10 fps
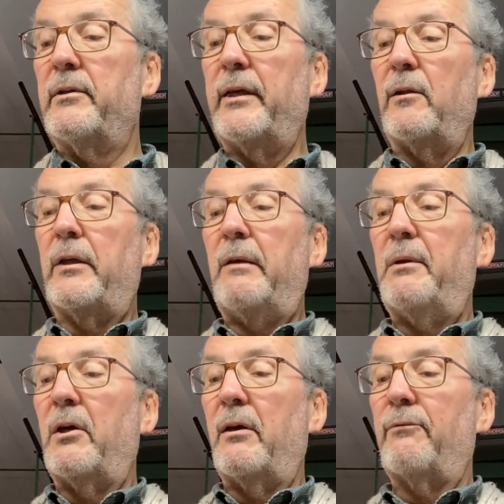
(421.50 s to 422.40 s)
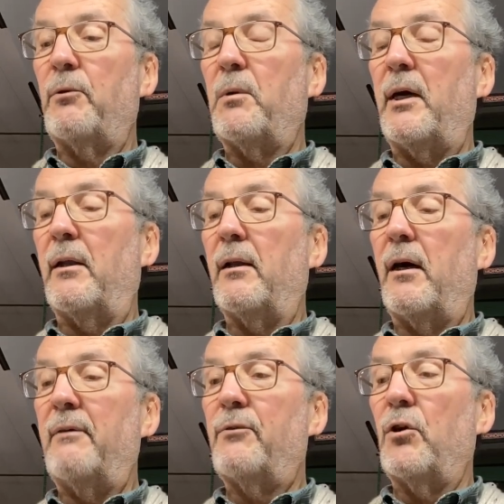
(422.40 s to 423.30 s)
they'll keep you going for a while.
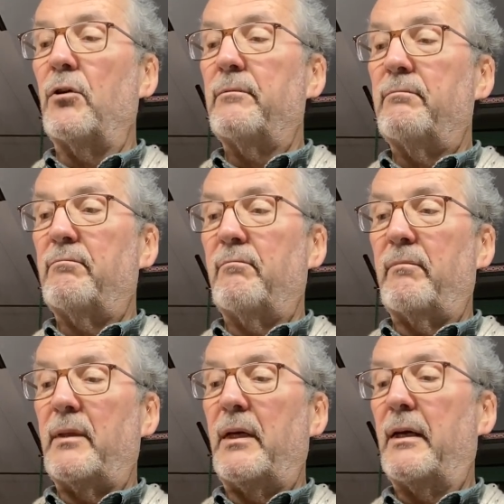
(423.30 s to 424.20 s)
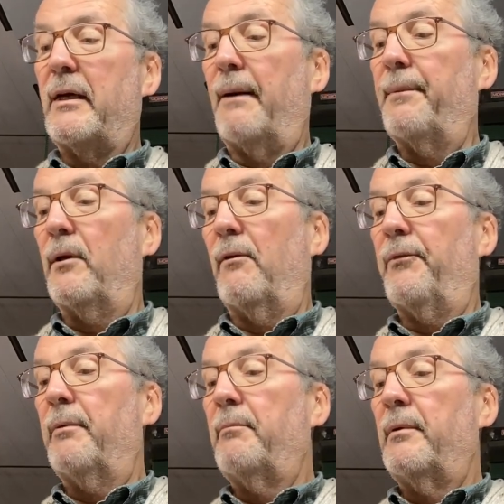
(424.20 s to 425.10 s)
I've got a couple of
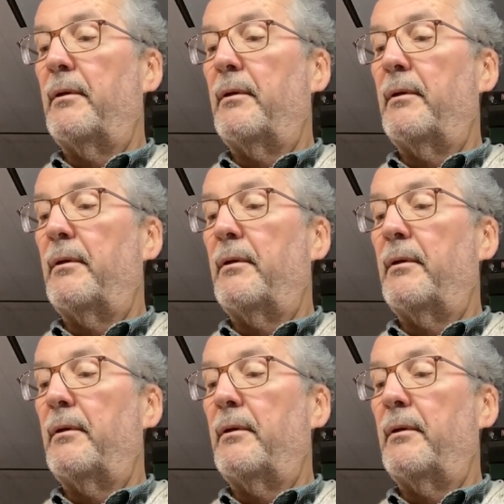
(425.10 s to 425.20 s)
them.